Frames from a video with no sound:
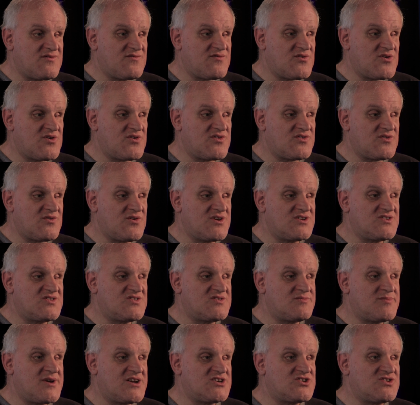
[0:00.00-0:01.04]
and forth going to
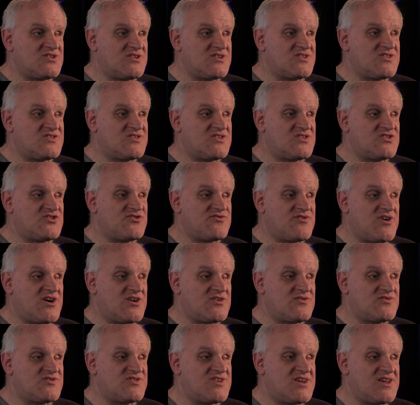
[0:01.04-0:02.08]
specialists in
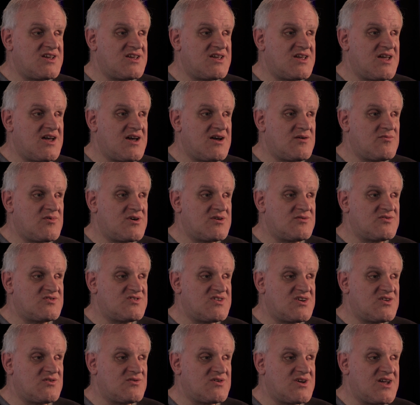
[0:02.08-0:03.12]
Toronto saying, yeah, one
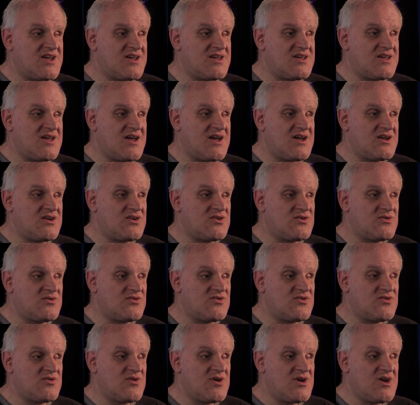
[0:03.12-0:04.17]
said, okay, yeah,
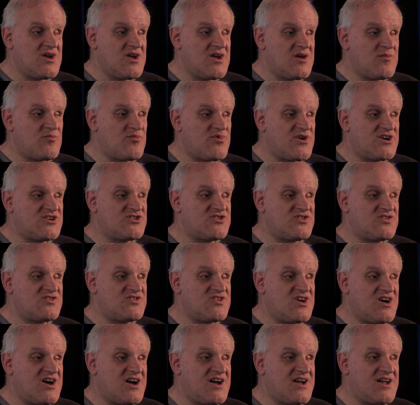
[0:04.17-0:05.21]
their
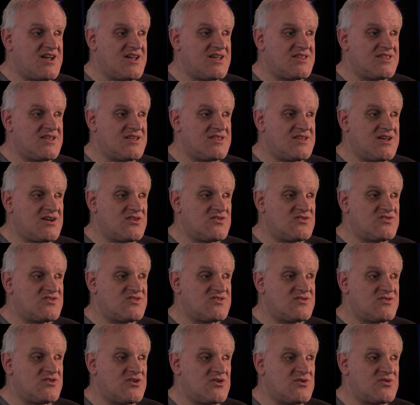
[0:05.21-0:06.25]
pressure's high, and then the
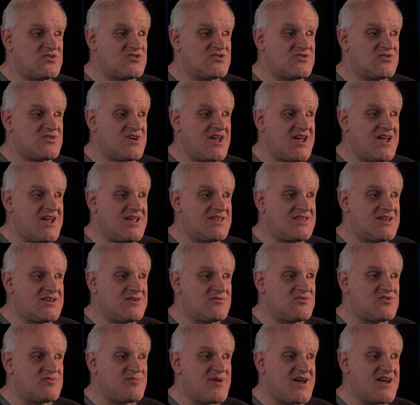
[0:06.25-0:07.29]
others, no, it's okay. And then
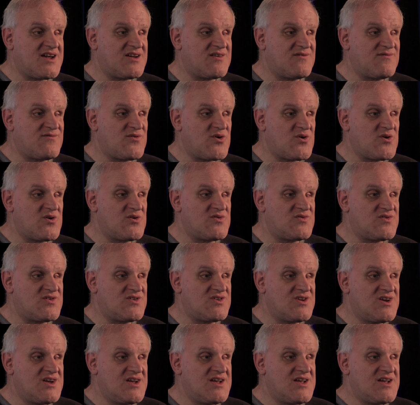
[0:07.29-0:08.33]
it was back and forth
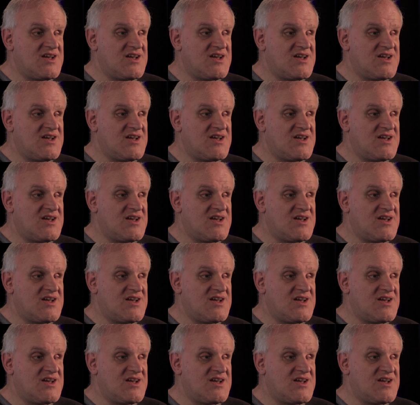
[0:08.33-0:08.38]
and